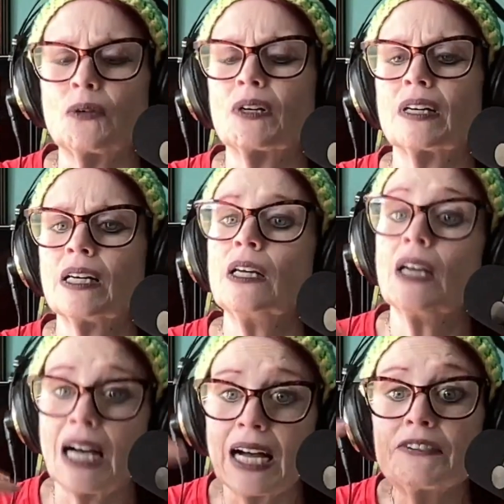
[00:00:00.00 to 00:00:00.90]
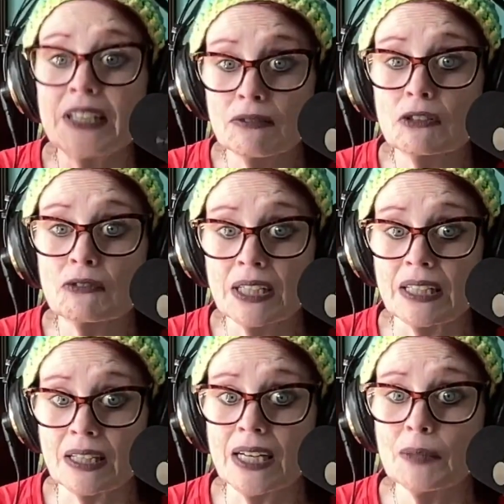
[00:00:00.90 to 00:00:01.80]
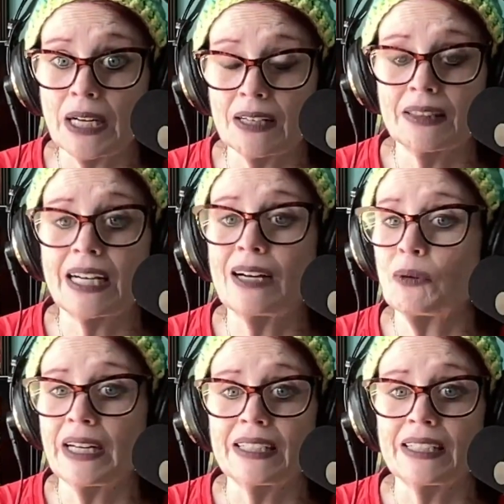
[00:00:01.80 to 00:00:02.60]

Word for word: or I've never really thought about it that way.